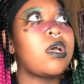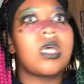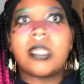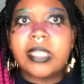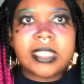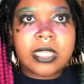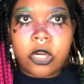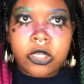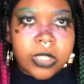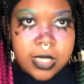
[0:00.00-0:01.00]
these girls
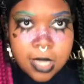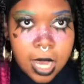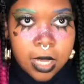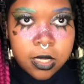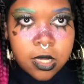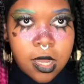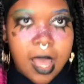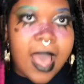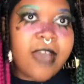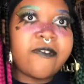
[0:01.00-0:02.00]
are young.
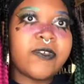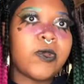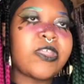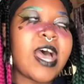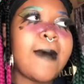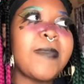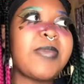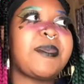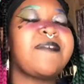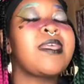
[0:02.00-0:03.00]
I feel that maybe
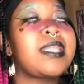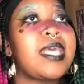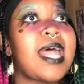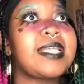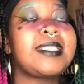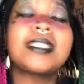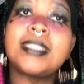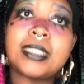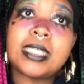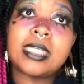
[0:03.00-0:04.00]
they did at
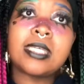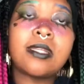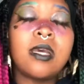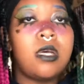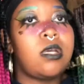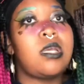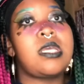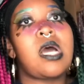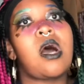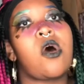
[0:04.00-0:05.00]
16
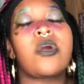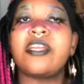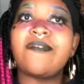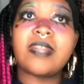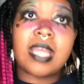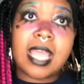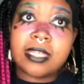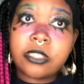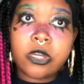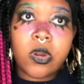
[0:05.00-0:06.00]
or even
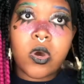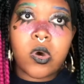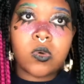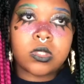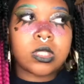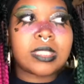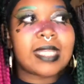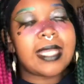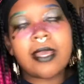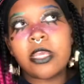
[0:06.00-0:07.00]
18-year-olds, because at
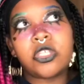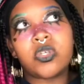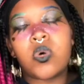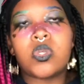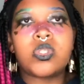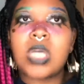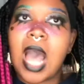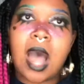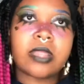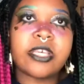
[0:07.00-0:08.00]
that age you're going to
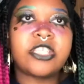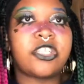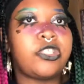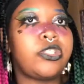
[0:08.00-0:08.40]
college, and